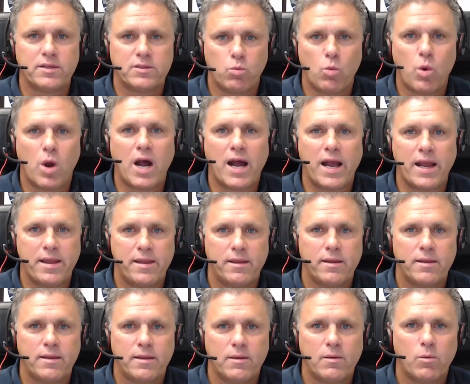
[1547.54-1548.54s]
this. Why?
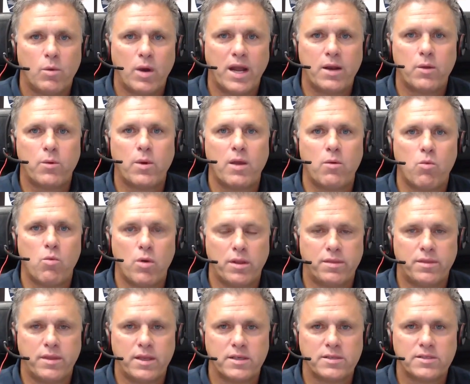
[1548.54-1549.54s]
Why do I
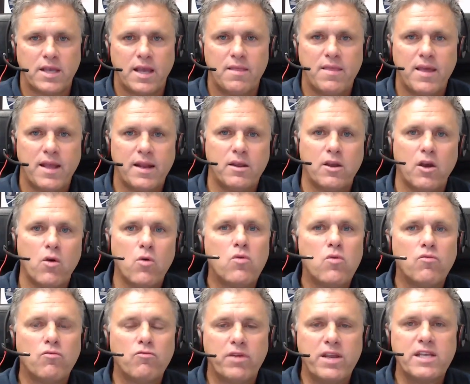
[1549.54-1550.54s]
want this? And then
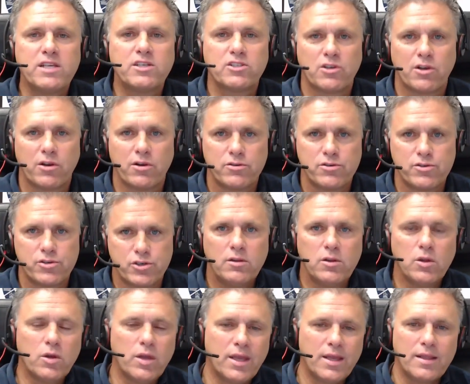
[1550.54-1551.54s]
go research,
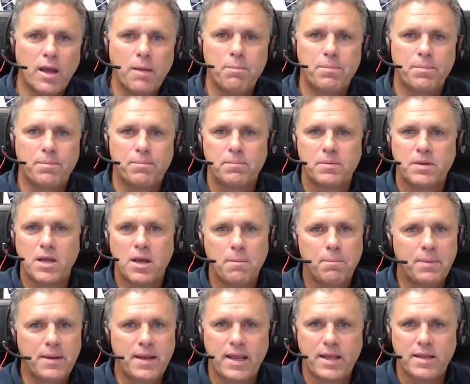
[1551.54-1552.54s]
look up
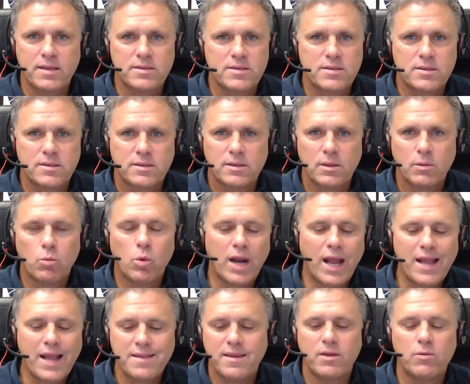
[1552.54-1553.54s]
companies. Look,
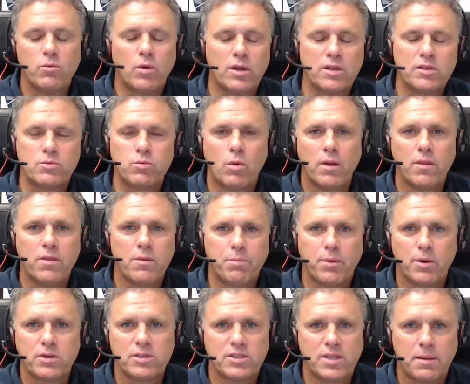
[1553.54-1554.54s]
what I did was one of the
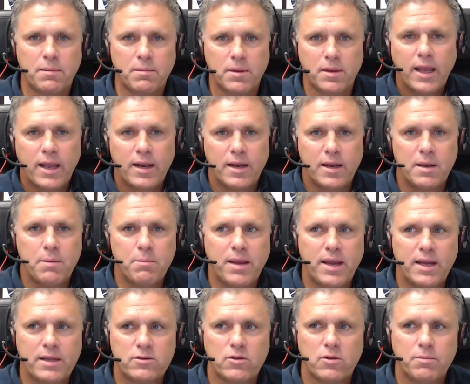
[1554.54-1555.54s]
books that had an
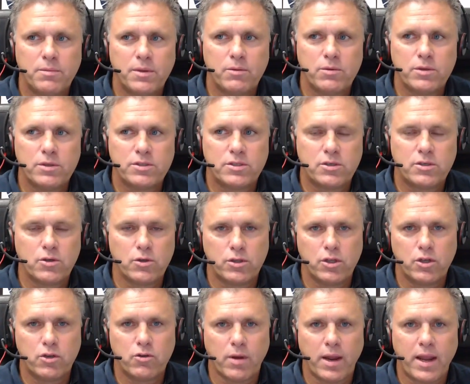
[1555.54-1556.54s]
impact on me was
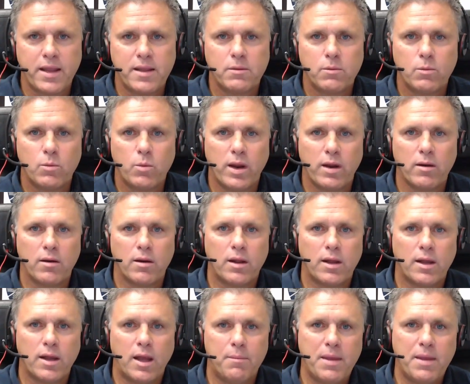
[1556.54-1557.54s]
Good to Great, where
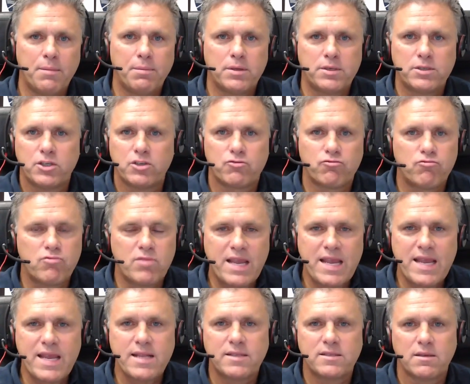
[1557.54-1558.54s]
I'm able to just
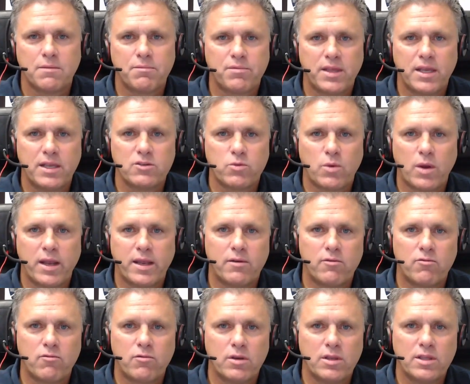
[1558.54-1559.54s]
read some things where I can